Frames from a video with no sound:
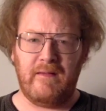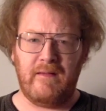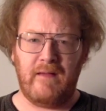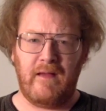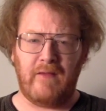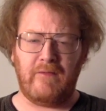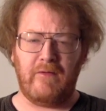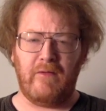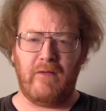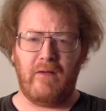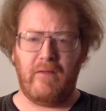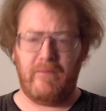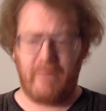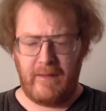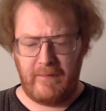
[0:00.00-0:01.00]
I don't know
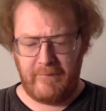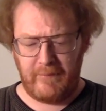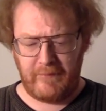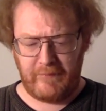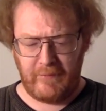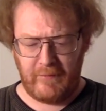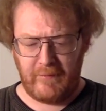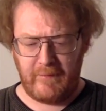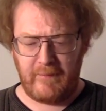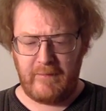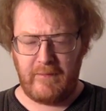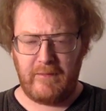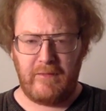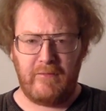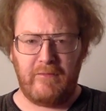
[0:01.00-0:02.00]
if I ever showed it
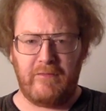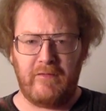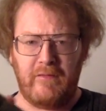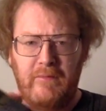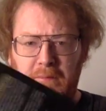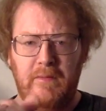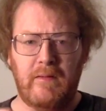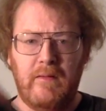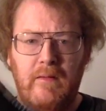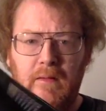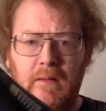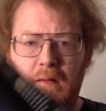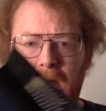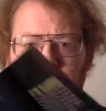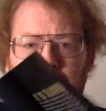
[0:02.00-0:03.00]
on YouTube,
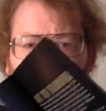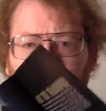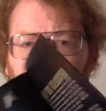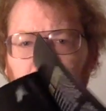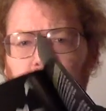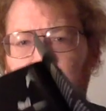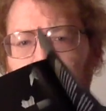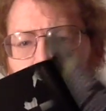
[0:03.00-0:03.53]
but